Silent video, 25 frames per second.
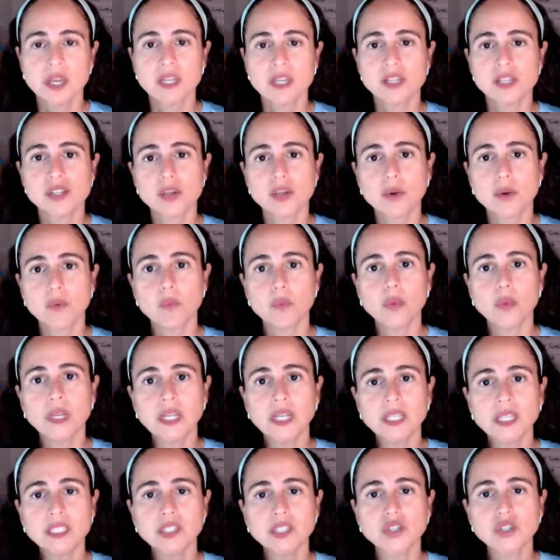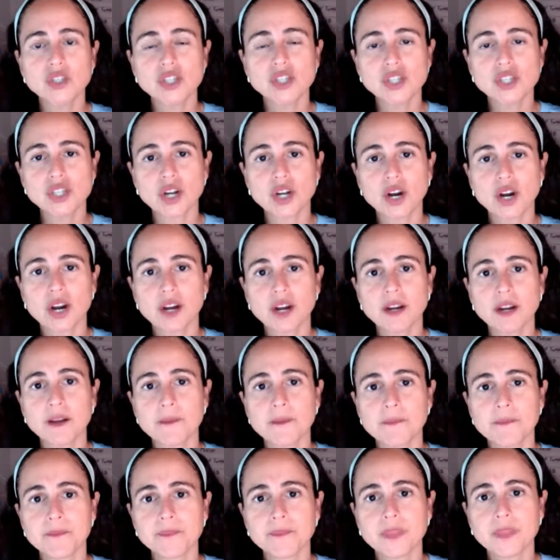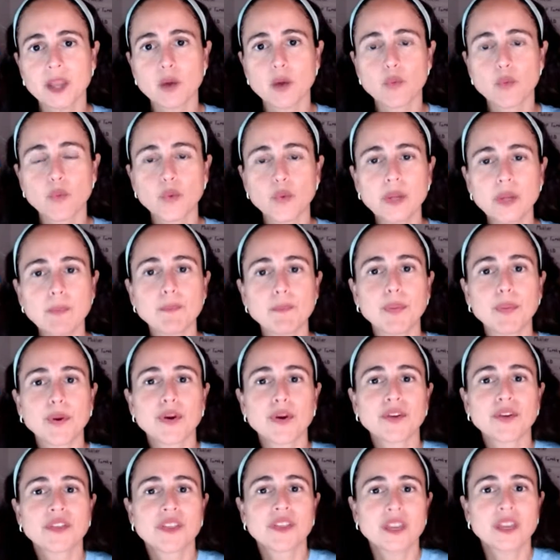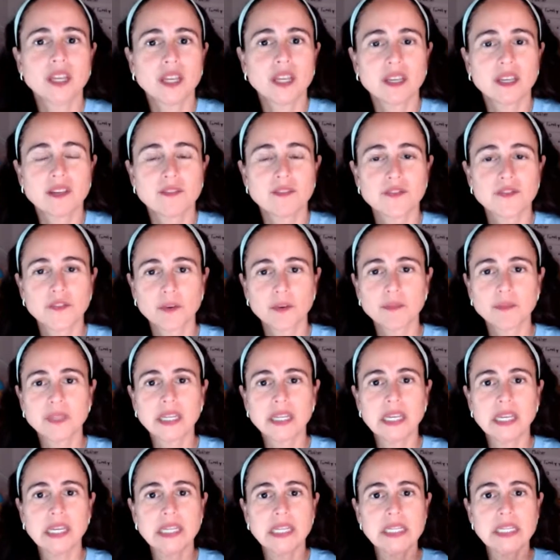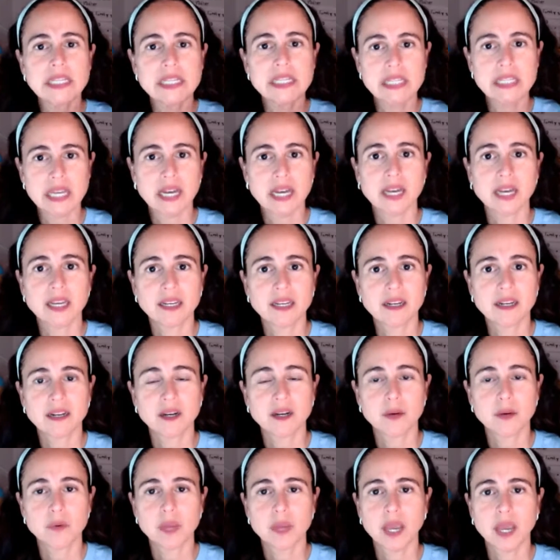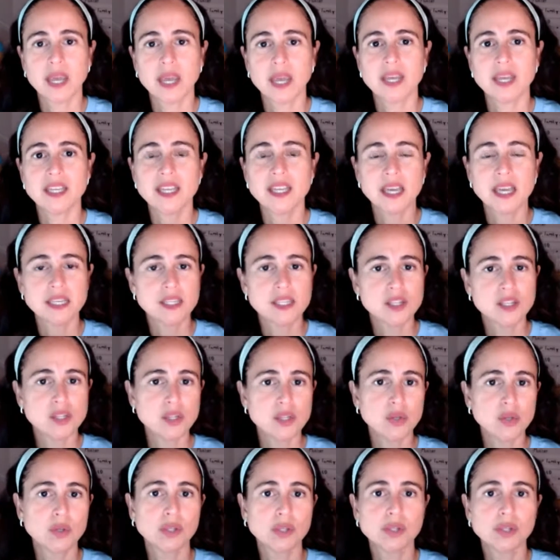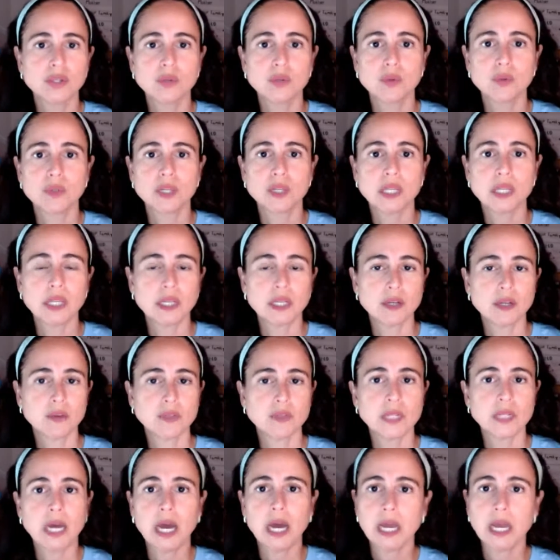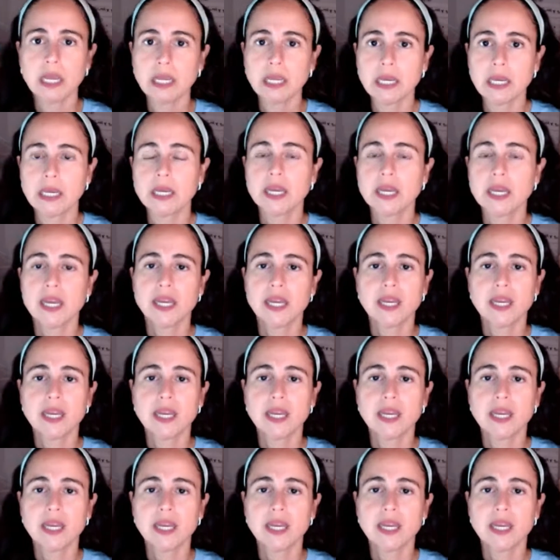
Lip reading: So we need to start rebirthing from the inside, okay? Yes, you can do the keto diet.